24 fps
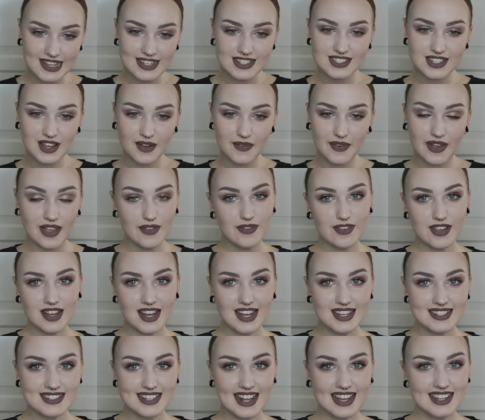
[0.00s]
So if you
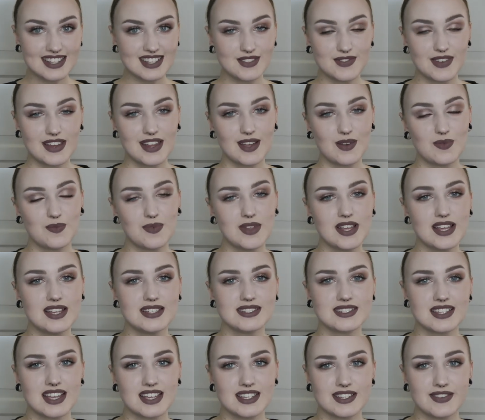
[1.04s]
guys like this video,
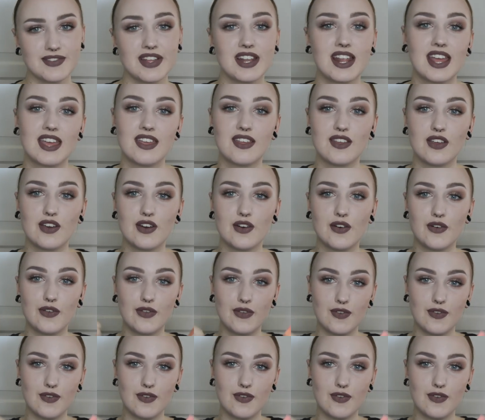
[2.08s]
please give it a